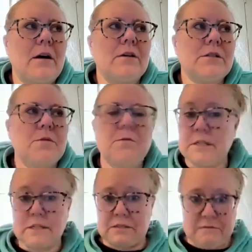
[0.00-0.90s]

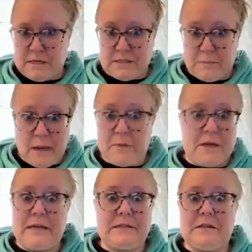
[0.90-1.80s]
the
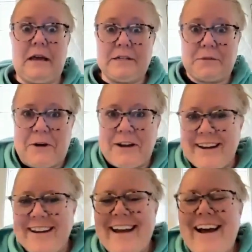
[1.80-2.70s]
baby, he's the last
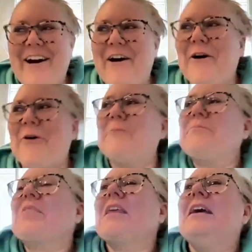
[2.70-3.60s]
one.
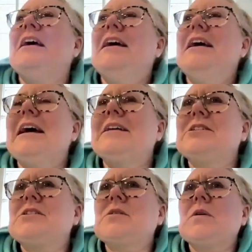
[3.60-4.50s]

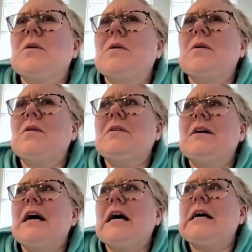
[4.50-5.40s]
And so
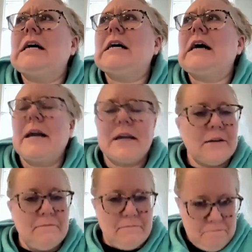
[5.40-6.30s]
I
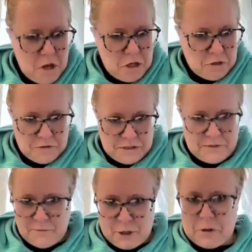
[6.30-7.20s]
get
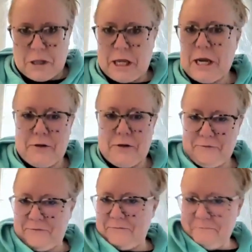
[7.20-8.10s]
accused frequently
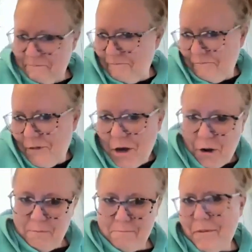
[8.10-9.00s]
of,
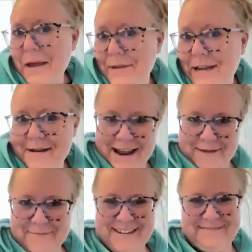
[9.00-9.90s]
babying
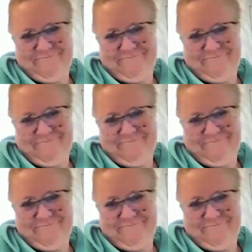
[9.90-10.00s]
him.